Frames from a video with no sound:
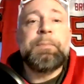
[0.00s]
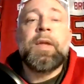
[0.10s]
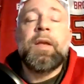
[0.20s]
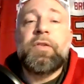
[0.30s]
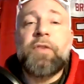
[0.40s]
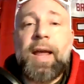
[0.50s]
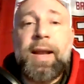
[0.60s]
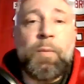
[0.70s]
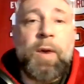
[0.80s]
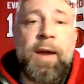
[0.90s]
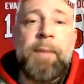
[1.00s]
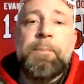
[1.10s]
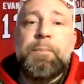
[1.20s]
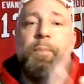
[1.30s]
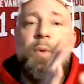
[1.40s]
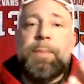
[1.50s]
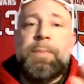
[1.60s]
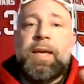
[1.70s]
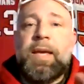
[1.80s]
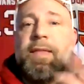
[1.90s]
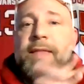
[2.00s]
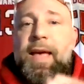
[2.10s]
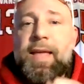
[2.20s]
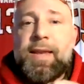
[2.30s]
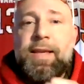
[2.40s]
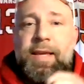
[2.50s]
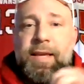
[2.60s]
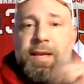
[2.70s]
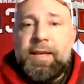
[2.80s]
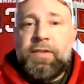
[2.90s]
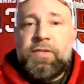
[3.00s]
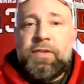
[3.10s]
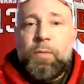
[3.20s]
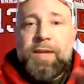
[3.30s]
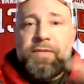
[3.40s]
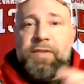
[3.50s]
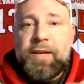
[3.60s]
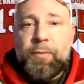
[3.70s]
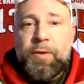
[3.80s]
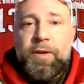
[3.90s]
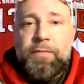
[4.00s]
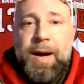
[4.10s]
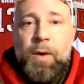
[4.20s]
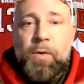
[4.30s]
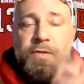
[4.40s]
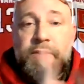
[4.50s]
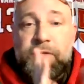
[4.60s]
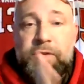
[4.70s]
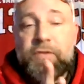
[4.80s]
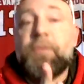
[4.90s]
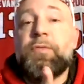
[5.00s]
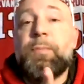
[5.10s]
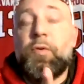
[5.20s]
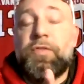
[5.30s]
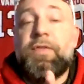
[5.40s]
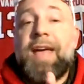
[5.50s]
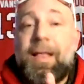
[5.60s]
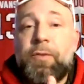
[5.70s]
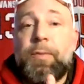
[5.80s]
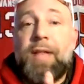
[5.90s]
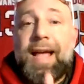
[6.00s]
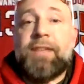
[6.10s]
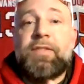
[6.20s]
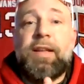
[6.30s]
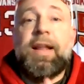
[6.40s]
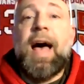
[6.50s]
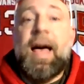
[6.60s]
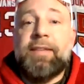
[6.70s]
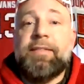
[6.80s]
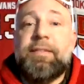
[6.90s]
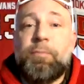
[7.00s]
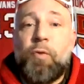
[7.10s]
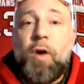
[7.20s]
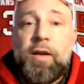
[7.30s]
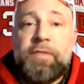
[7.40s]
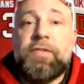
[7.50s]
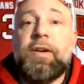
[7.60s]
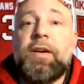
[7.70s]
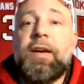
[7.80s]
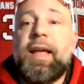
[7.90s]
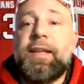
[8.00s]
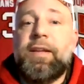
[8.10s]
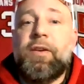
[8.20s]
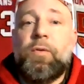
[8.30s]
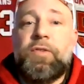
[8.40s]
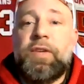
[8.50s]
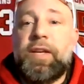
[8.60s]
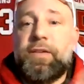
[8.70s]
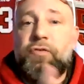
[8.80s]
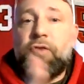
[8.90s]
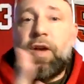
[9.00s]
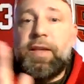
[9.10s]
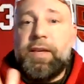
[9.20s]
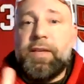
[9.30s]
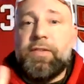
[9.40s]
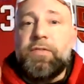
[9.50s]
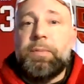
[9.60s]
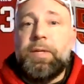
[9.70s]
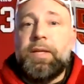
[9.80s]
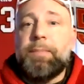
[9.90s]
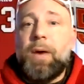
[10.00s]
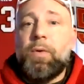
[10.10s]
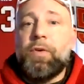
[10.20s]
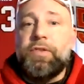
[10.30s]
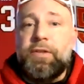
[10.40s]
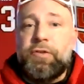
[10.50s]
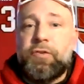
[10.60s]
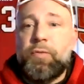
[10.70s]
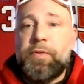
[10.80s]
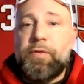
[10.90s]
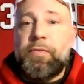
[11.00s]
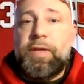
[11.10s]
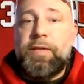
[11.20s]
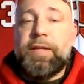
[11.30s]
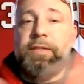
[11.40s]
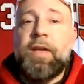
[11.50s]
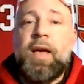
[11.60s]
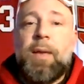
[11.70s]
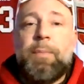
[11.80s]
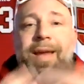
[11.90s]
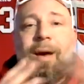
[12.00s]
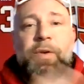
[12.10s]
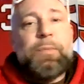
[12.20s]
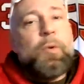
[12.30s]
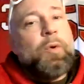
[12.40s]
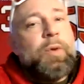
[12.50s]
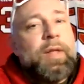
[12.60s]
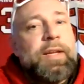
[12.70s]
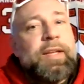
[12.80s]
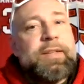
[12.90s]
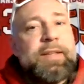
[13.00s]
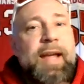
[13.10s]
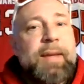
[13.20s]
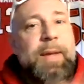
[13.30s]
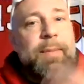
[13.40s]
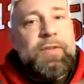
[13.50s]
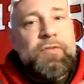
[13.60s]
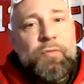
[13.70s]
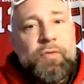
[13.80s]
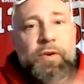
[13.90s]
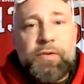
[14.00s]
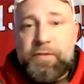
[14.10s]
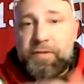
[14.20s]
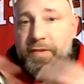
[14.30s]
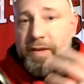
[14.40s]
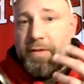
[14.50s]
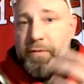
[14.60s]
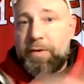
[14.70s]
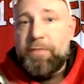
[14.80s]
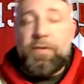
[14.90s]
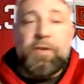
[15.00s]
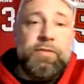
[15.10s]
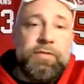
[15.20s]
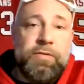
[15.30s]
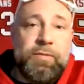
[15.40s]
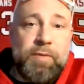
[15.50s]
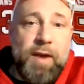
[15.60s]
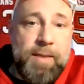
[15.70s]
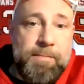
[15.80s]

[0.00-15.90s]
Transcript: So anyway, point being that he still wants to get rid of Bowers because he's the most valuable asset on his roster, and he knows he can split Bowers into 2 or 3 things. But now he's more willing to take maybe 2 firsts instead of 3 firsts, right?